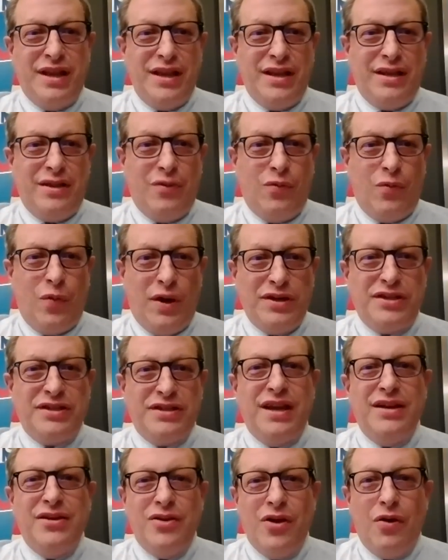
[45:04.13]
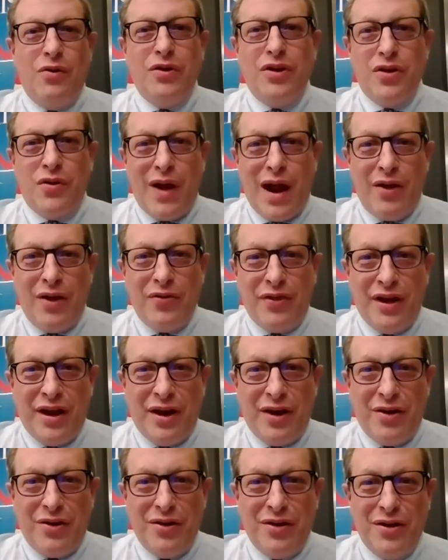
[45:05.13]
they know you're out
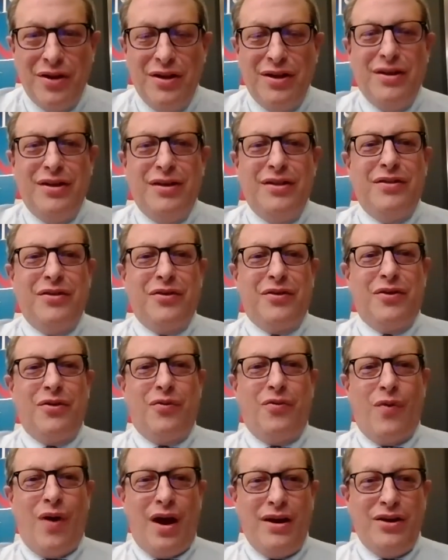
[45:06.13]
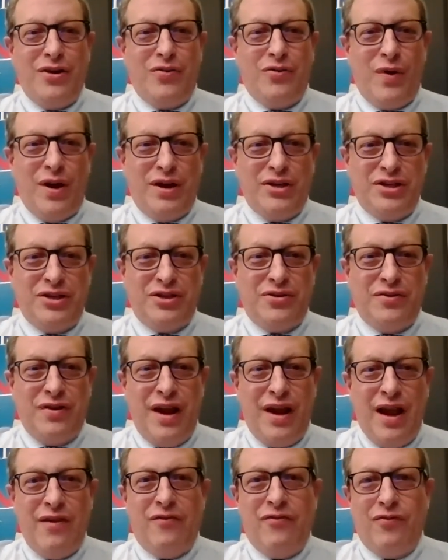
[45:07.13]
there, they're going to want you to
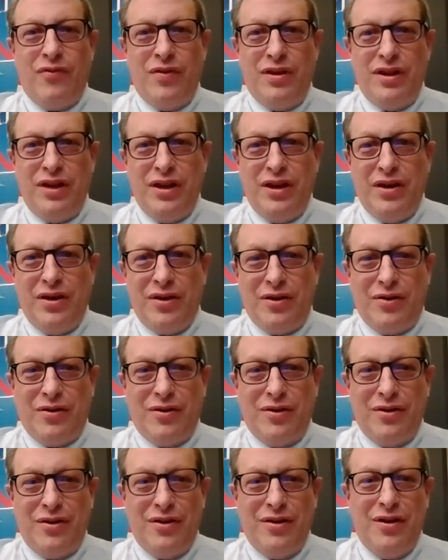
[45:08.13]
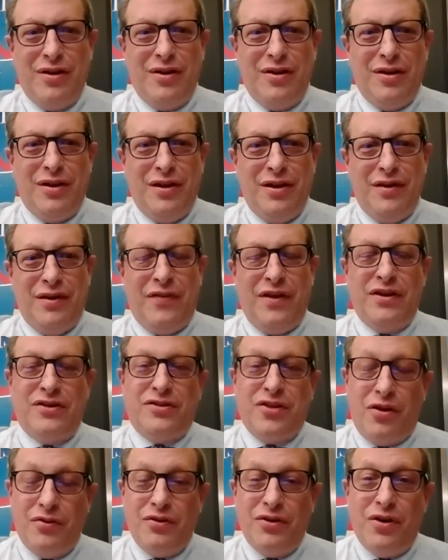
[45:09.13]
register every year. If they
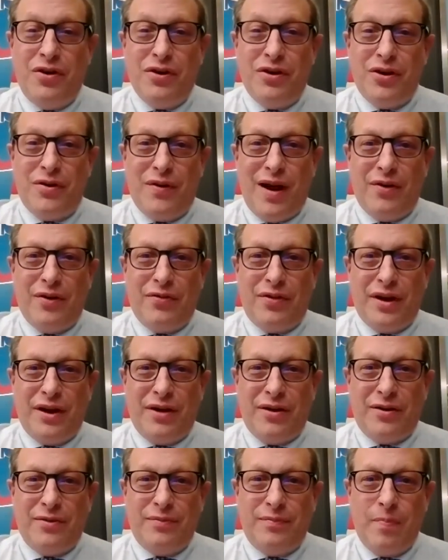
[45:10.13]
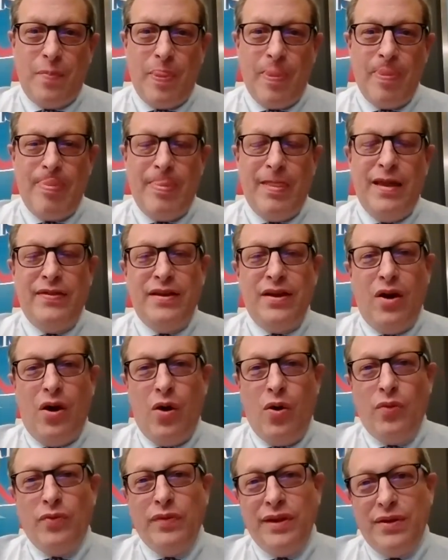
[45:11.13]
don't know you're out there, and the
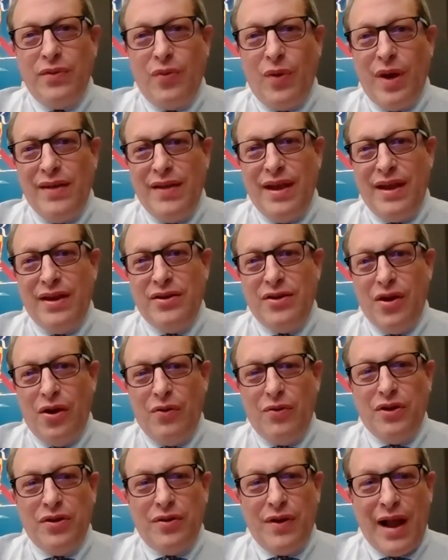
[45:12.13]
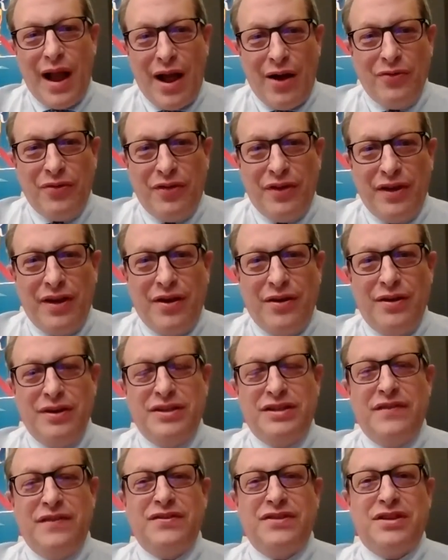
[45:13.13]
only way they know you're out there
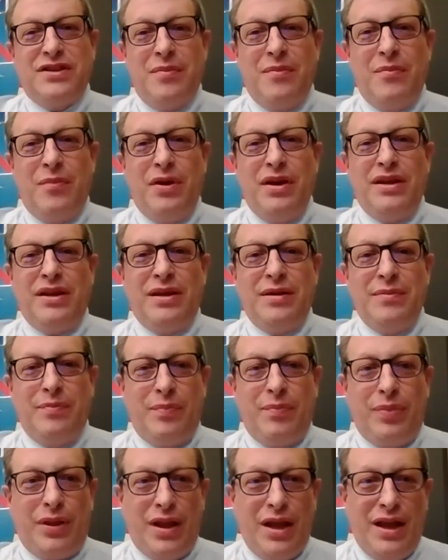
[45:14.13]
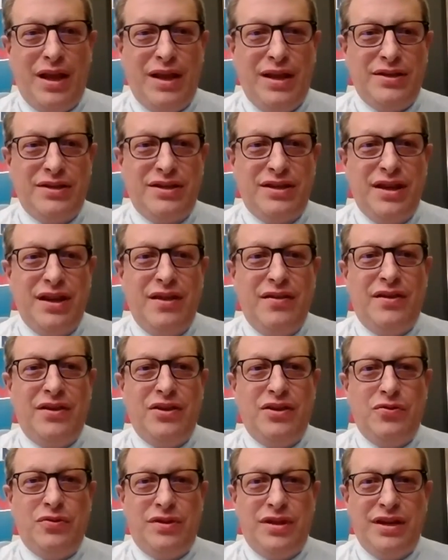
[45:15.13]
is if somebody complains that
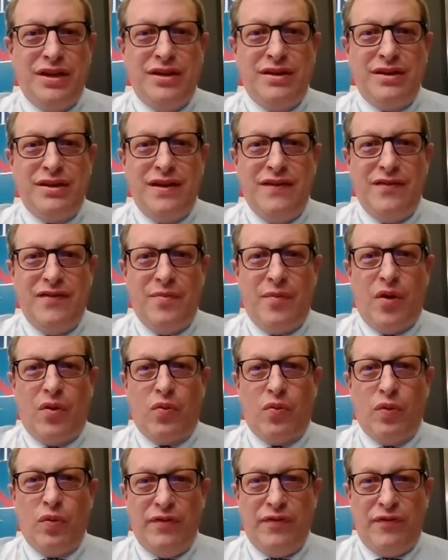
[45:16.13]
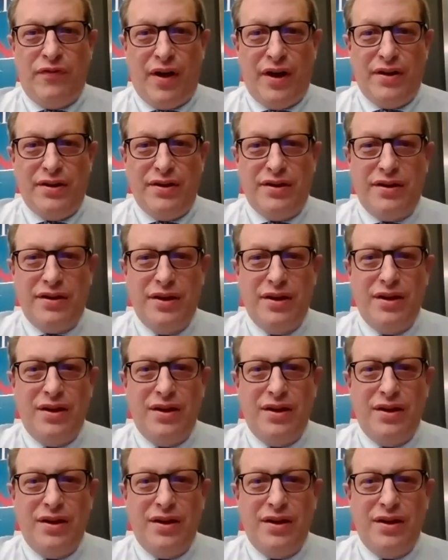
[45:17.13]
you didn't give them a refund,